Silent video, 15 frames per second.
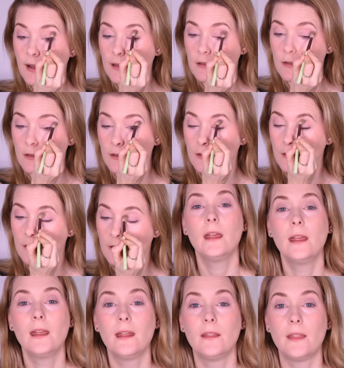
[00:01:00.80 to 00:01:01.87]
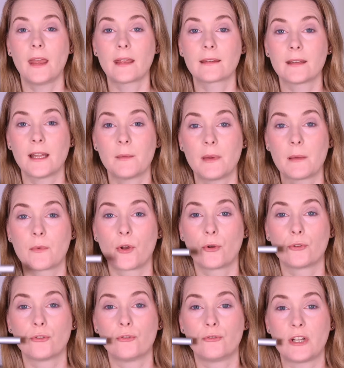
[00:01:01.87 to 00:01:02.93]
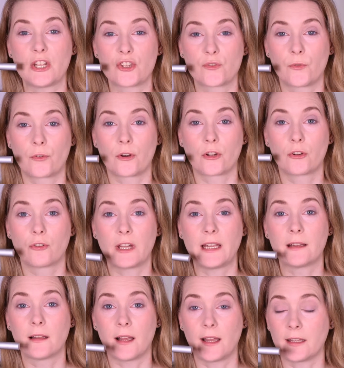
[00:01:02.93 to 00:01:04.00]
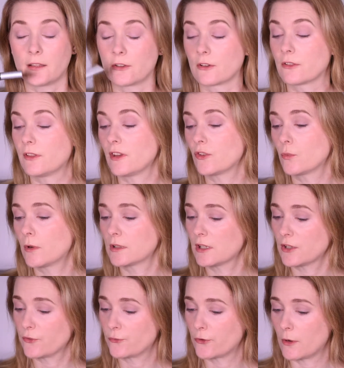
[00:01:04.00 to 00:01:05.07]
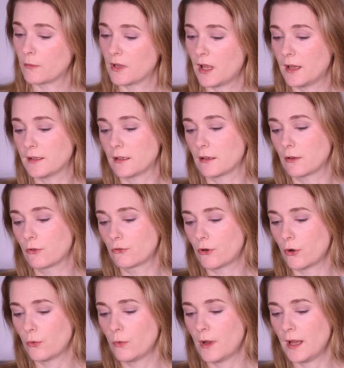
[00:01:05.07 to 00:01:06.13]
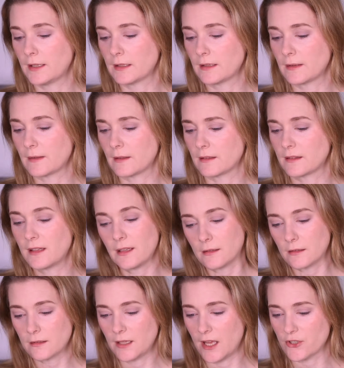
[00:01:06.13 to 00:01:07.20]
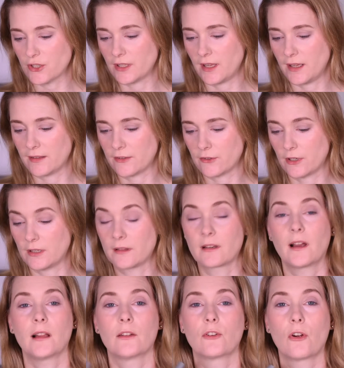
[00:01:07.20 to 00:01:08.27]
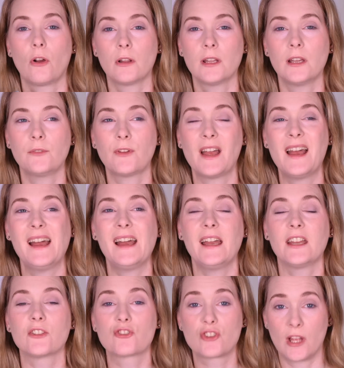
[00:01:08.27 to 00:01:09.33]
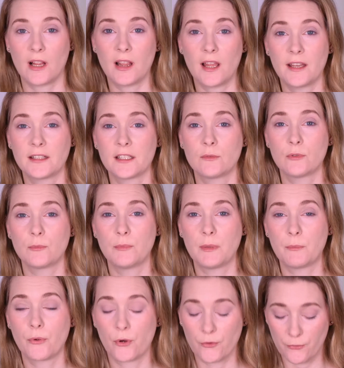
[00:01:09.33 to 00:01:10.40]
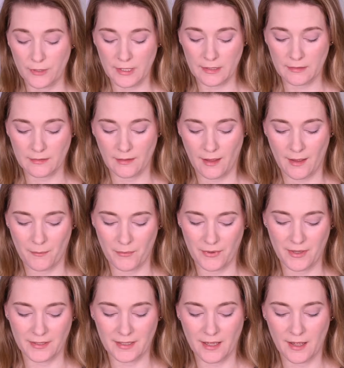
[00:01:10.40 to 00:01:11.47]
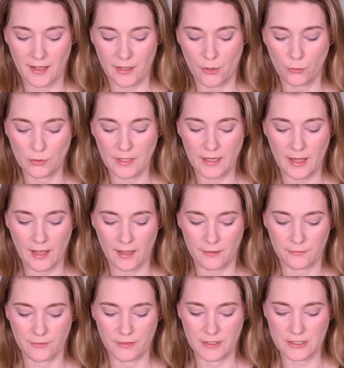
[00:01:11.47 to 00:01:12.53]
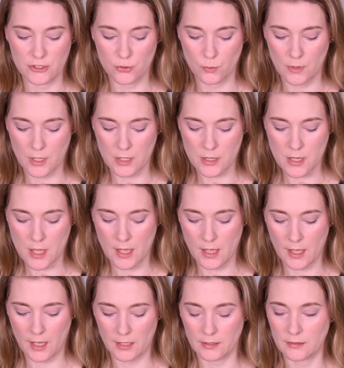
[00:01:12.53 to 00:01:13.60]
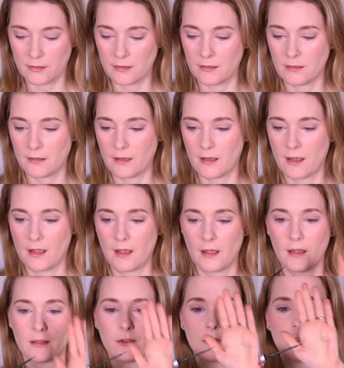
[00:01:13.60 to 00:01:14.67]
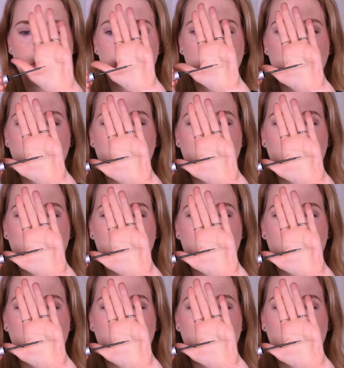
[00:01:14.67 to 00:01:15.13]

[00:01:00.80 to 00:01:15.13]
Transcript: color. Next up, I'm going to reach for a green liner. This one is from Line & Grow, and it's a tinted lash enhancer in the color Olive. A gel liner would be perfect, but I only have this one, and don't know if